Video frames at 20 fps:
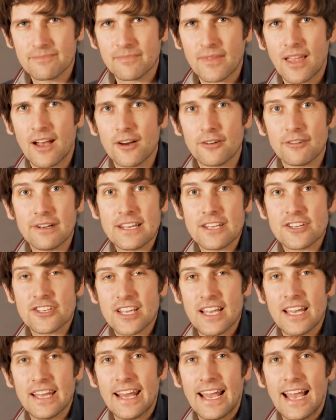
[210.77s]
I already
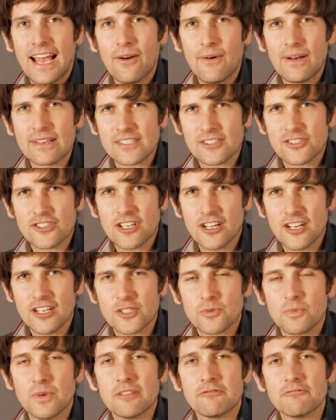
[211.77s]
shared how, as a
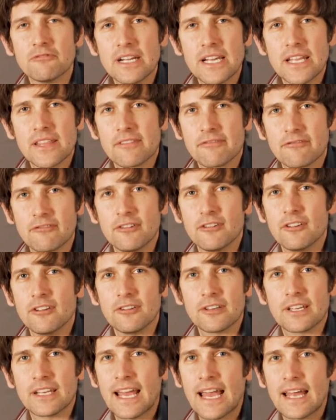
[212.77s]
church, we're reading through
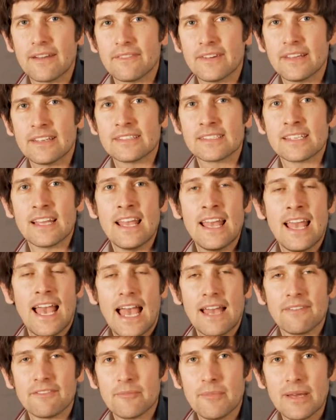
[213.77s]
Luke in Advent,
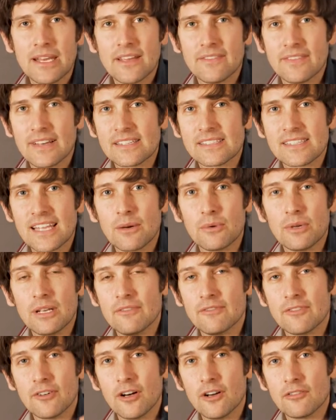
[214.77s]
and for many of us, that will
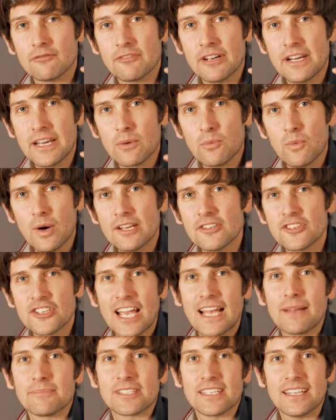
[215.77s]
involve reading one
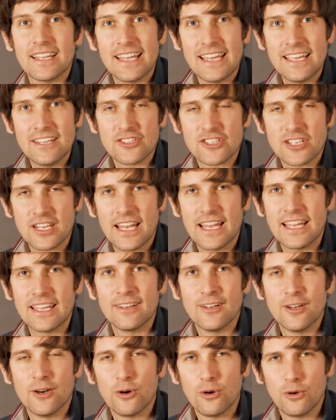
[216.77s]
chapter each day,
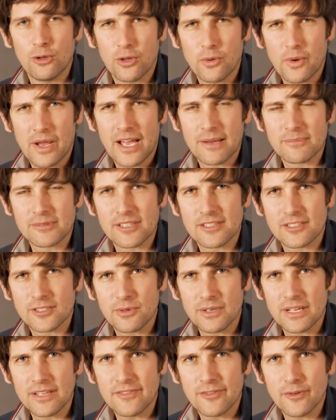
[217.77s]
all the way up to the
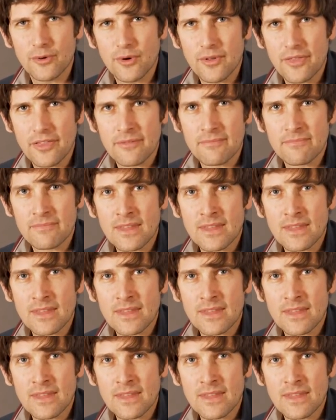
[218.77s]
24th.